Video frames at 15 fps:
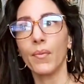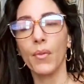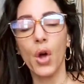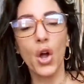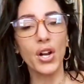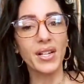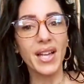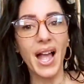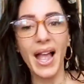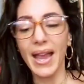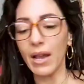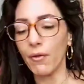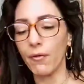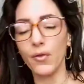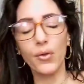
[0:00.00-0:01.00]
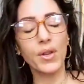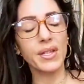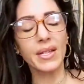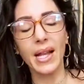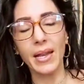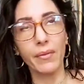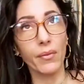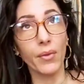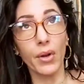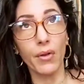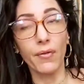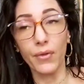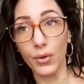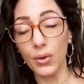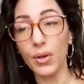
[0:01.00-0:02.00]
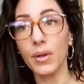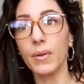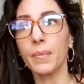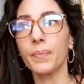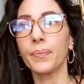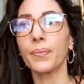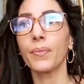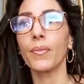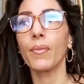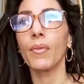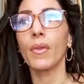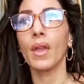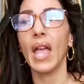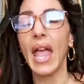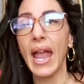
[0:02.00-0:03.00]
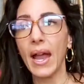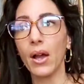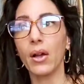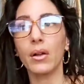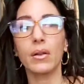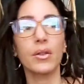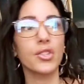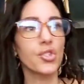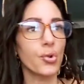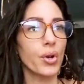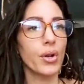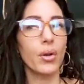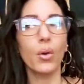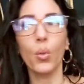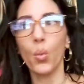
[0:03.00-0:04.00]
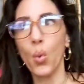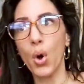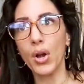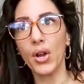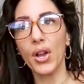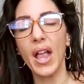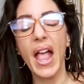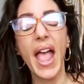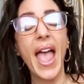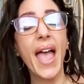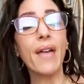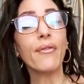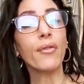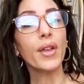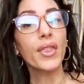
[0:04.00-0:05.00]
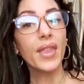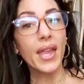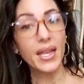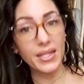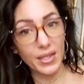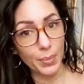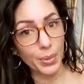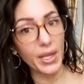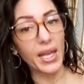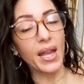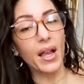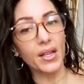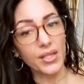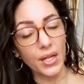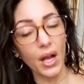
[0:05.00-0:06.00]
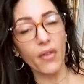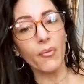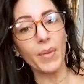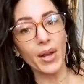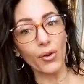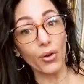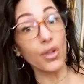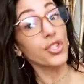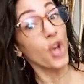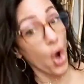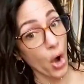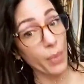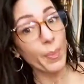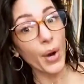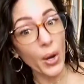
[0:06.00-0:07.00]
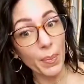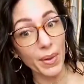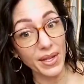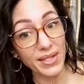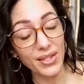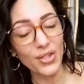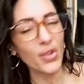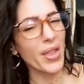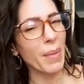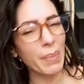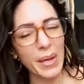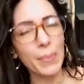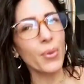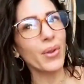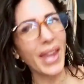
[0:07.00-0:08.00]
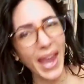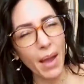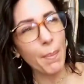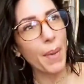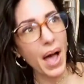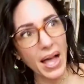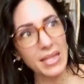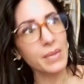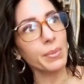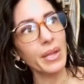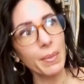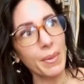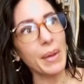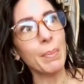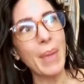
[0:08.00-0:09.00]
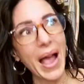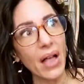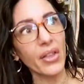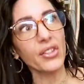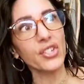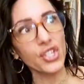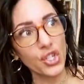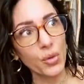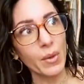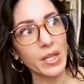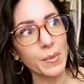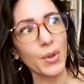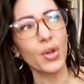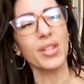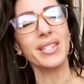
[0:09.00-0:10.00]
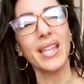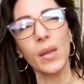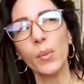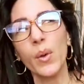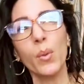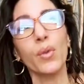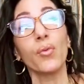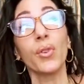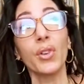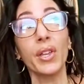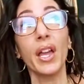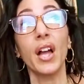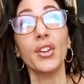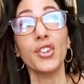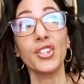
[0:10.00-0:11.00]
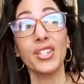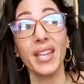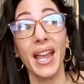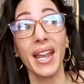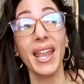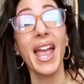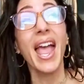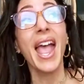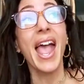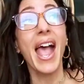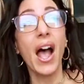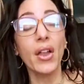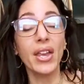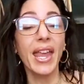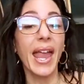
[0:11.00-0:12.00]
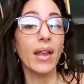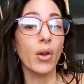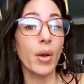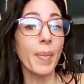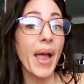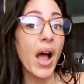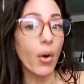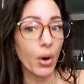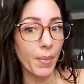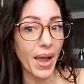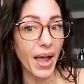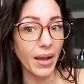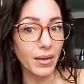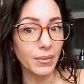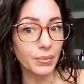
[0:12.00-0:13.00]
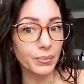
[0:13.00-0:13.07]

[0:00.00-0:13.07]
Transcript: Our diet, food is not even real food. Air, soil, water, everything is depleting us of minerals on purpose so that people can't possibly be balanced humans, because then we would really understand how to gain our power back.